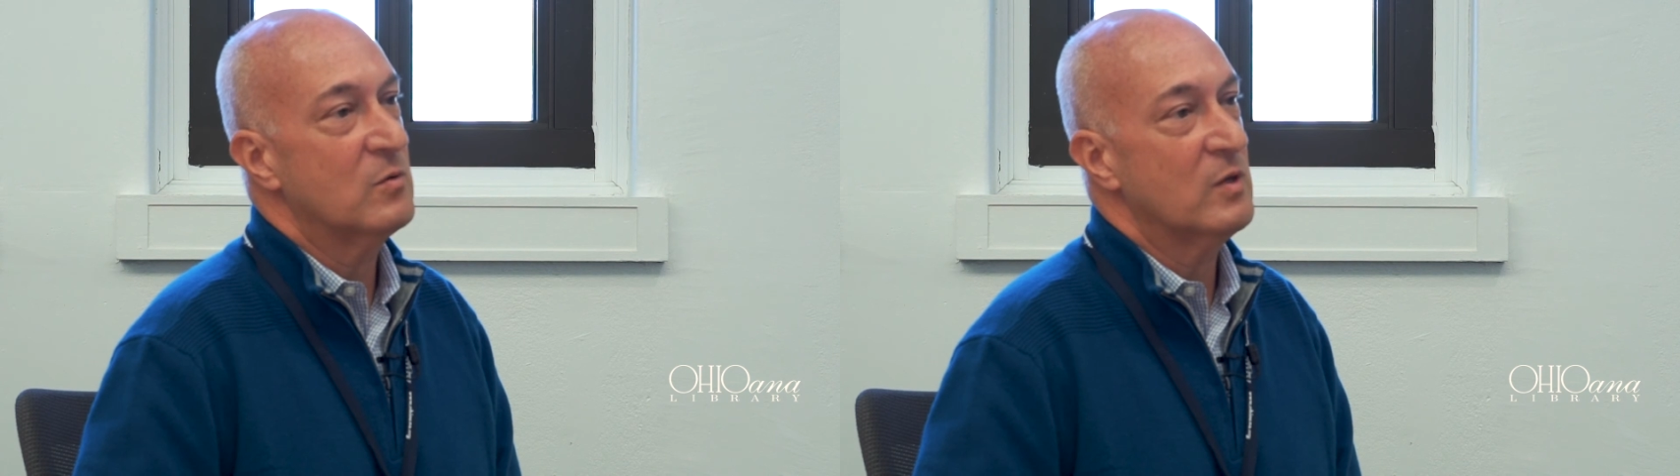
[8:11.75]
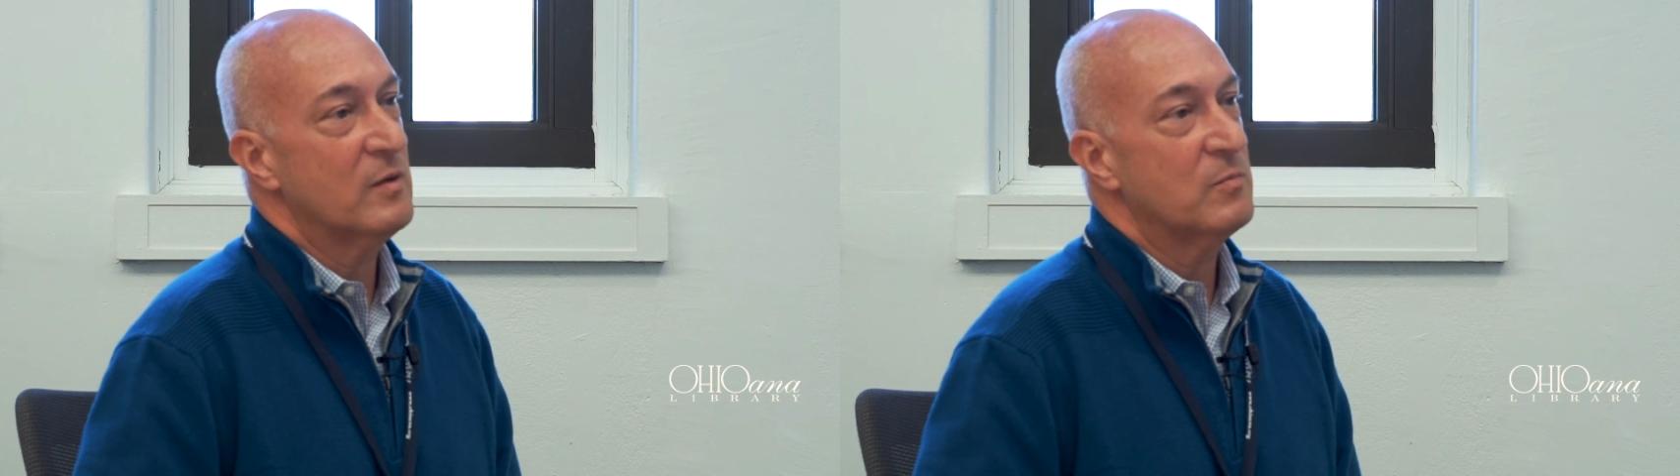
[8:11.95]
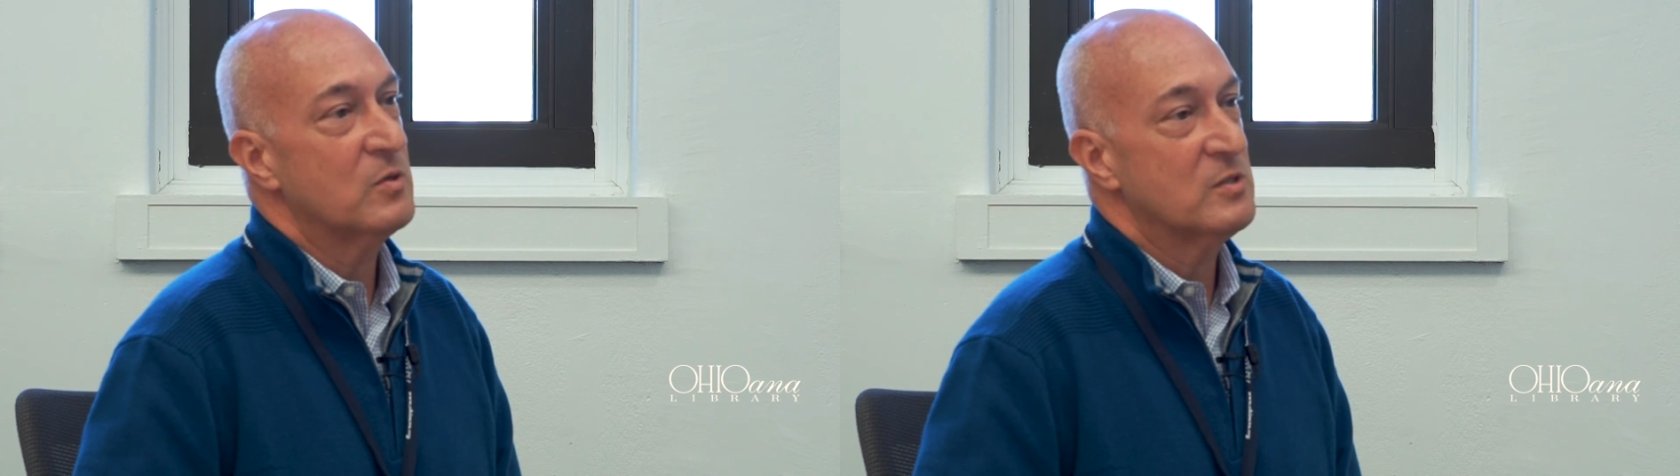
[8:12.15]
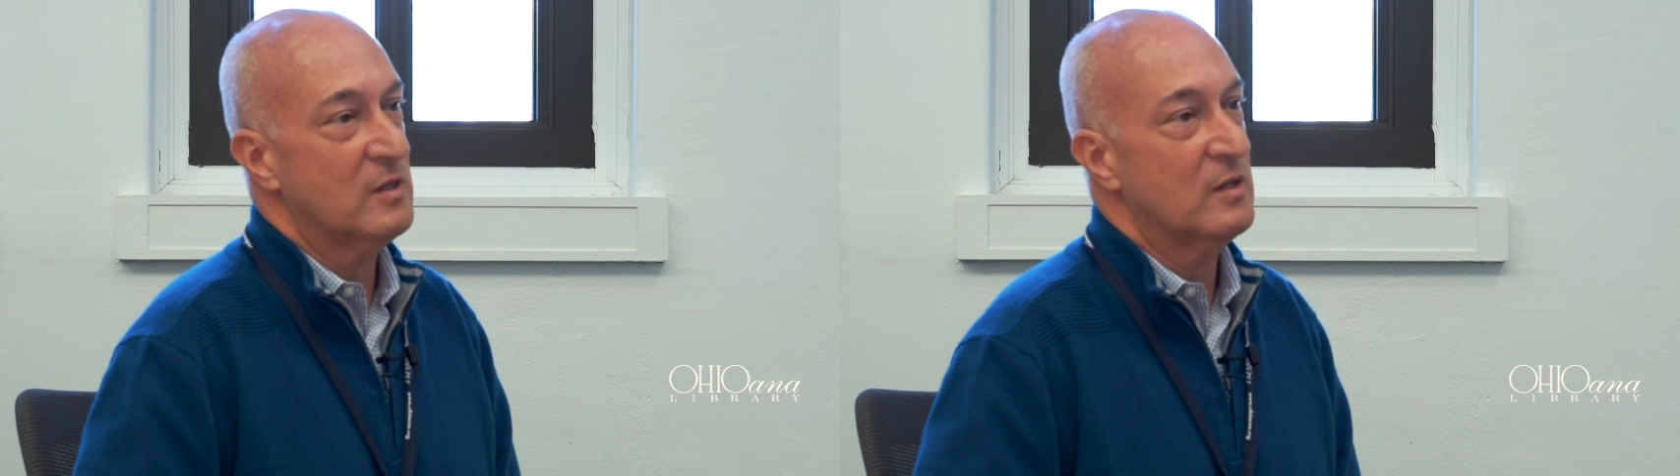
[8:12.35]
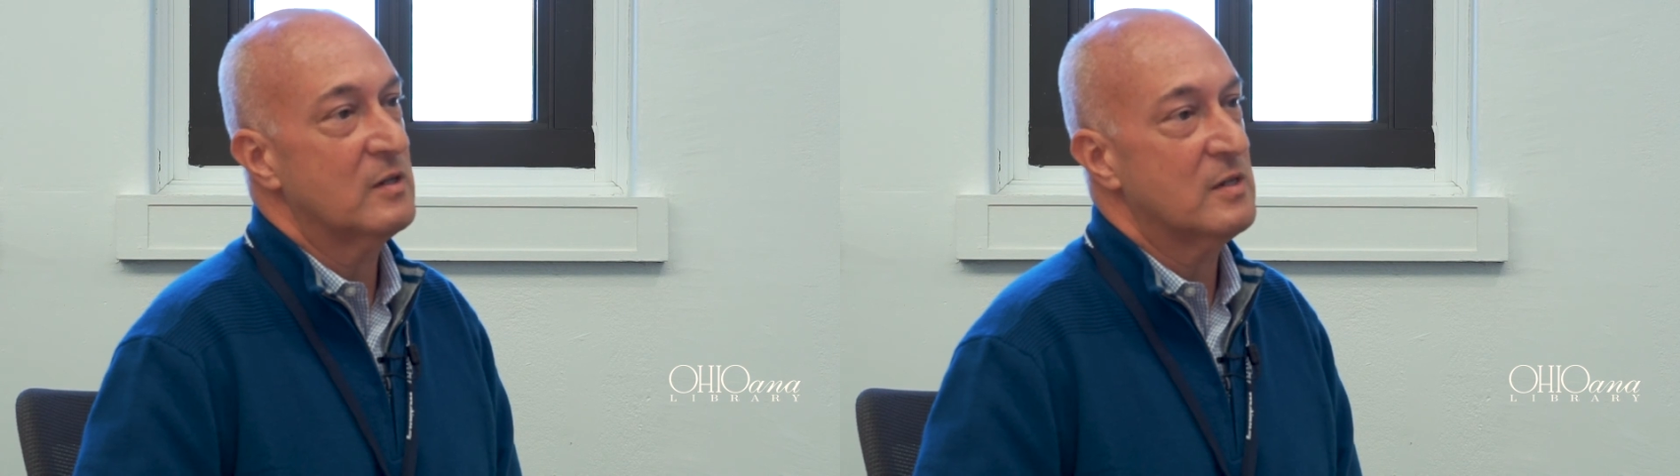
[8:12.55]
really
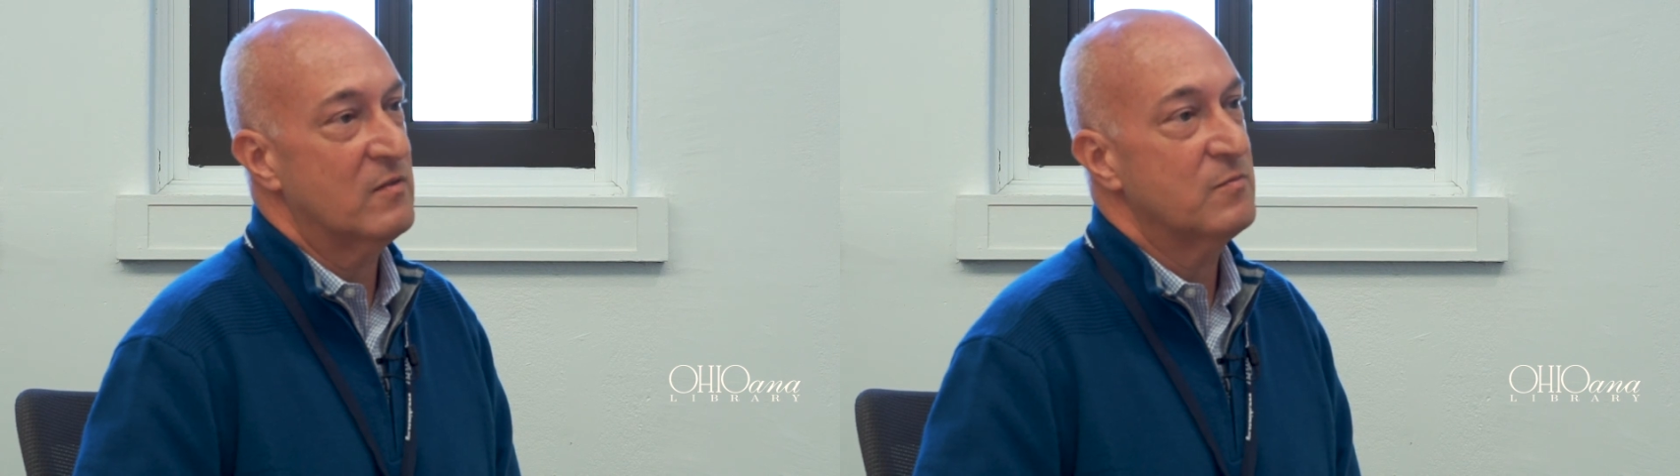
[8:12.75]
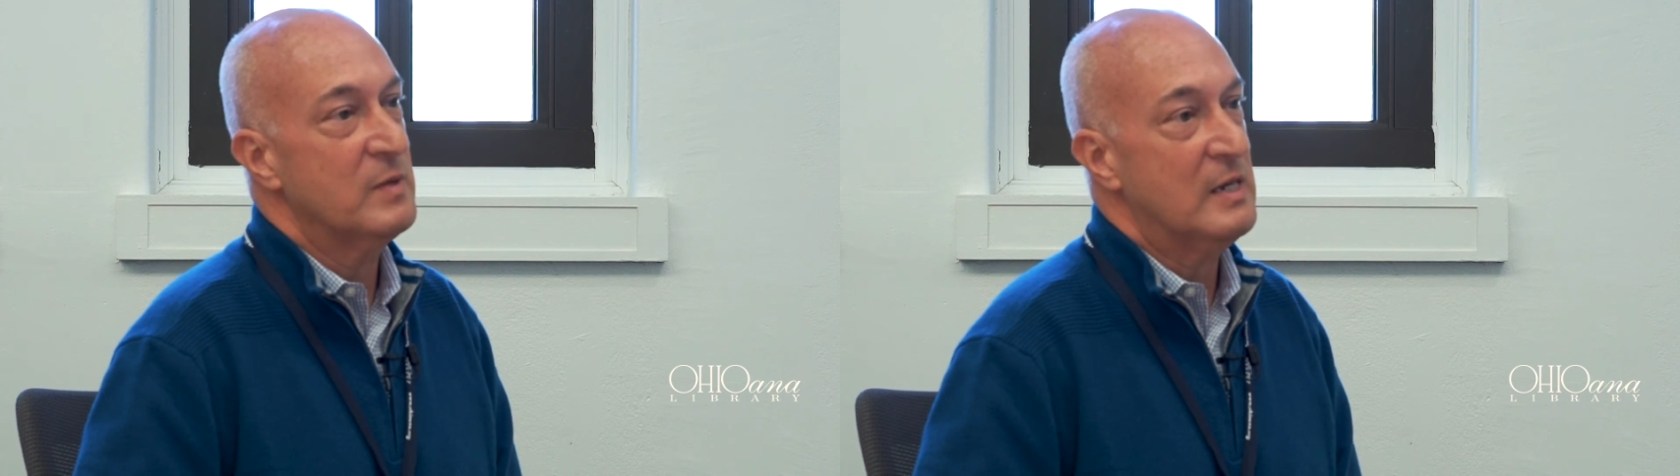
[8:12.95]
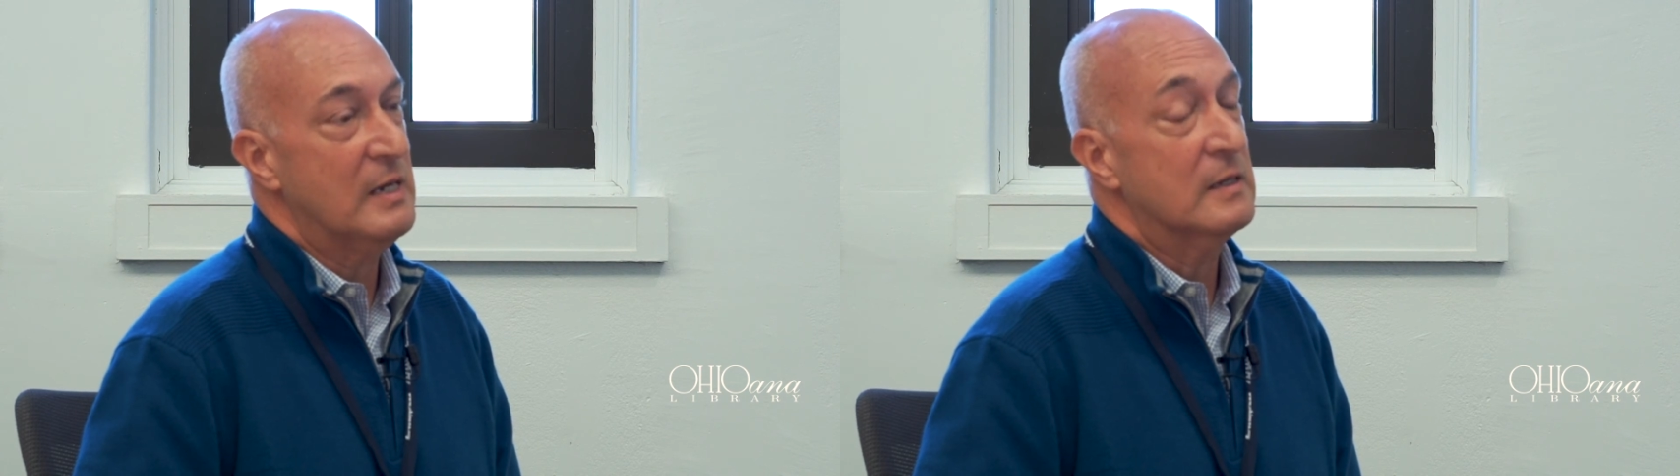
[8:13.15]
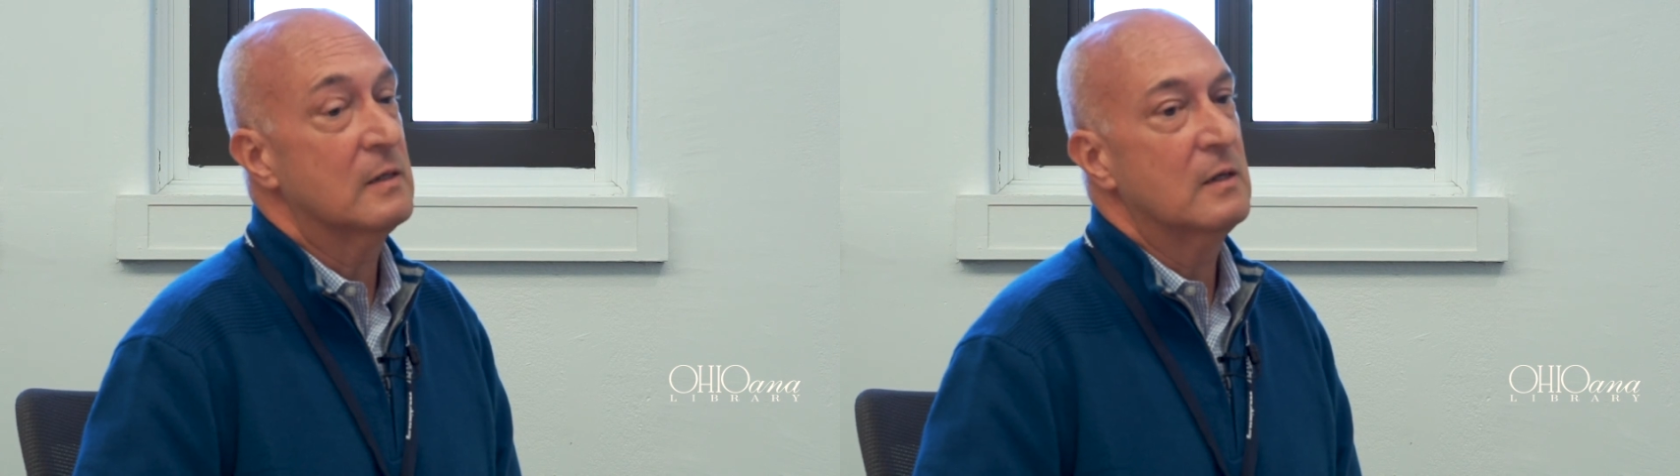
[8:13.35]
particularly tough meeting